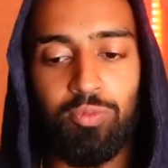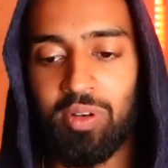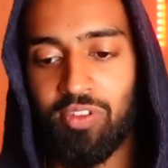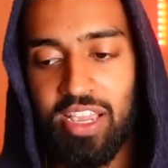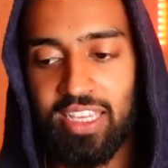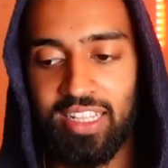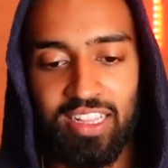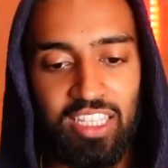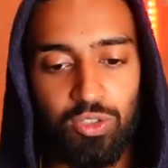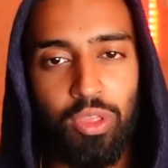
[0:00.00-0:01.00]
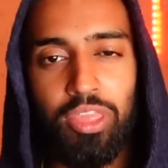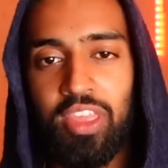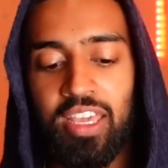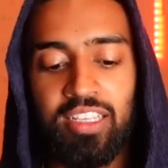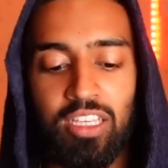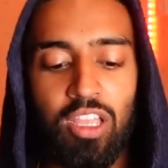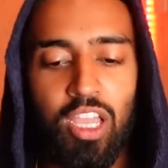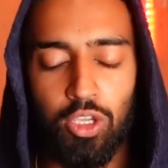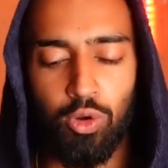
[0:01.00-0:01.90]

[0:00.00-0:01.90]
You've been writing like these other things and,